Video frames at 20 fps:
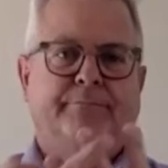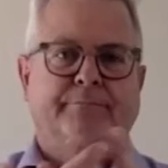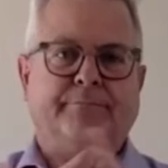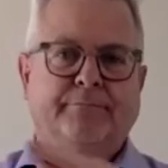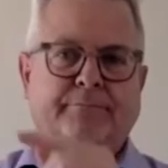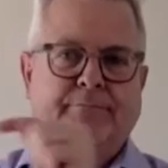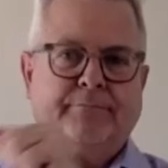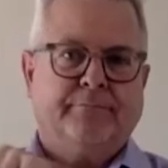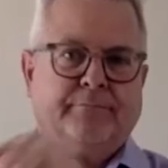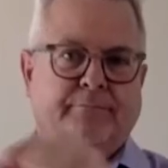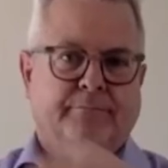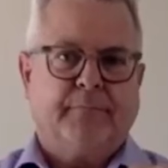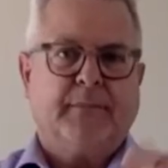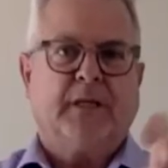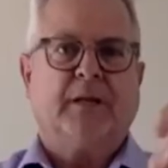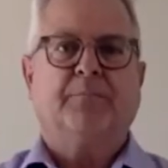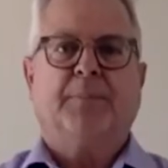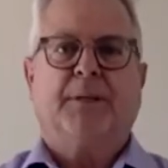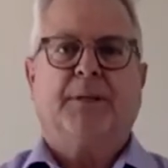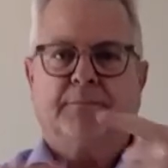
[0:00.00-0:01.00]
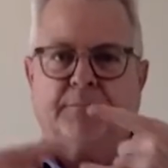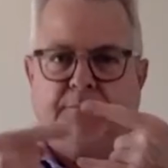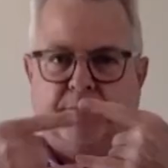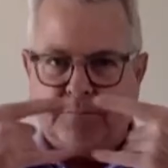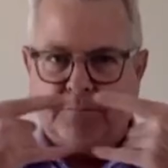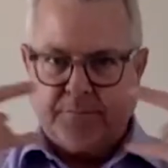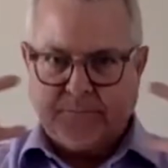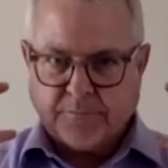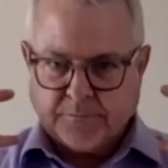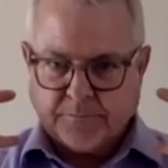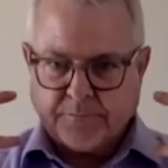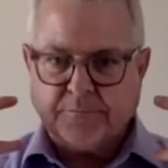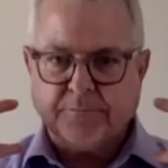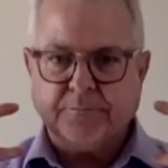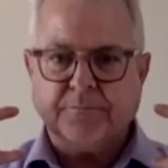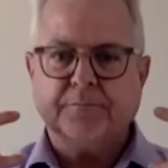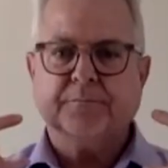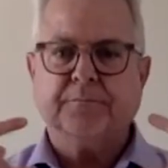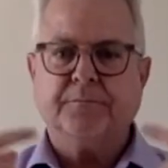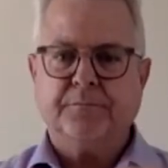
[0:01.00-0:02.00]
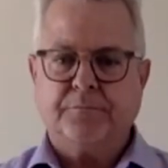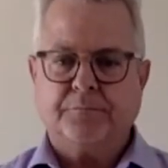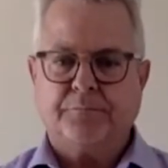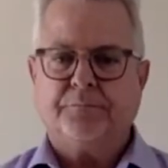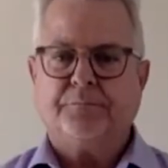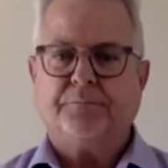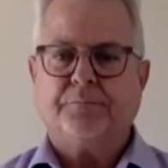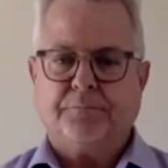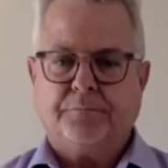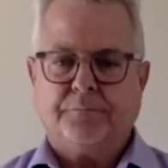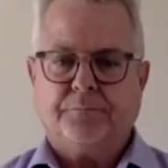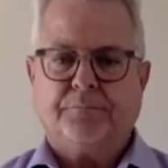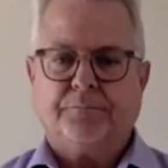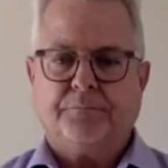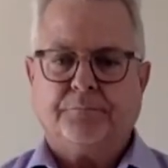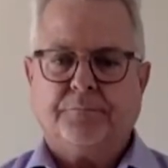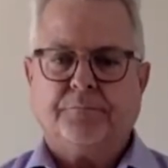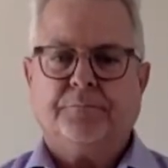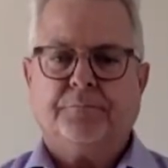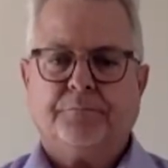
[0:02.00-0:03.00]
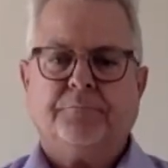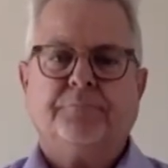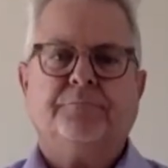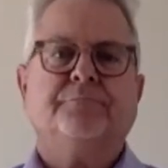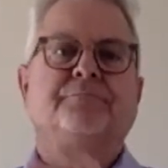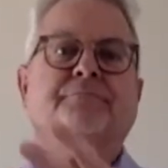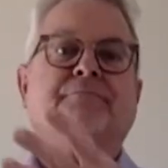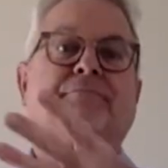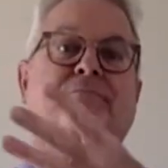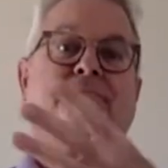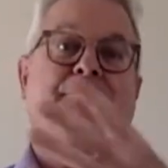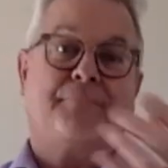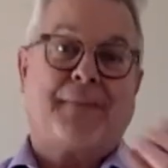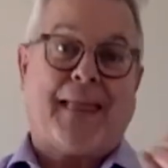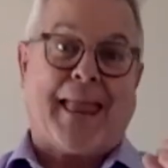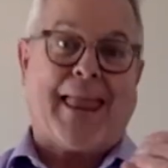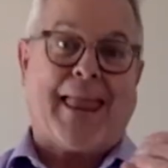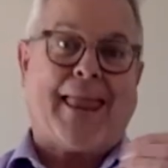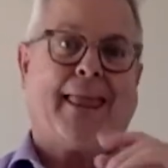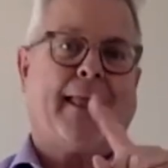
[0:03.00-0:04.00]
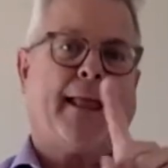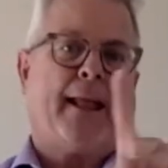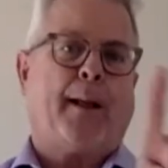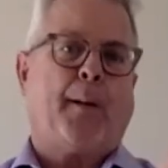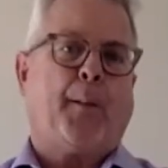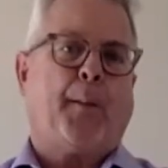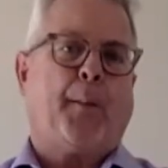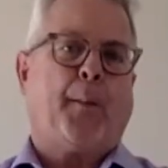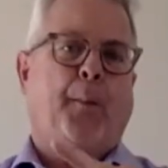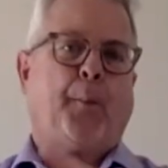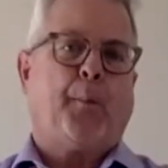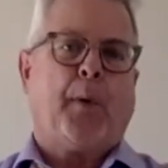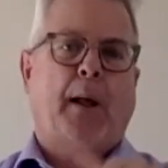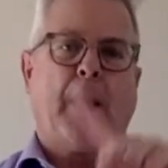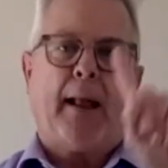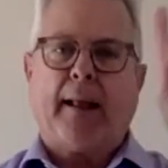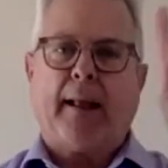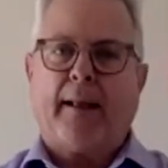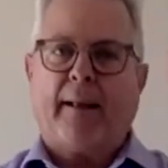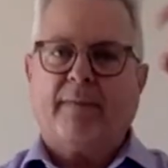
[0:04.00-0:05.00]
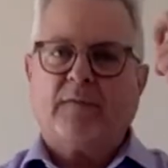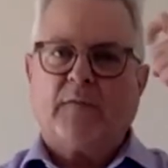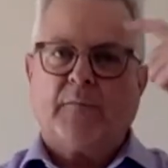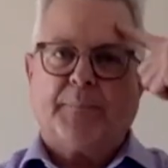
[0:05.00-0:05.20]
visitors, those who are inmates, all are requiring face masks.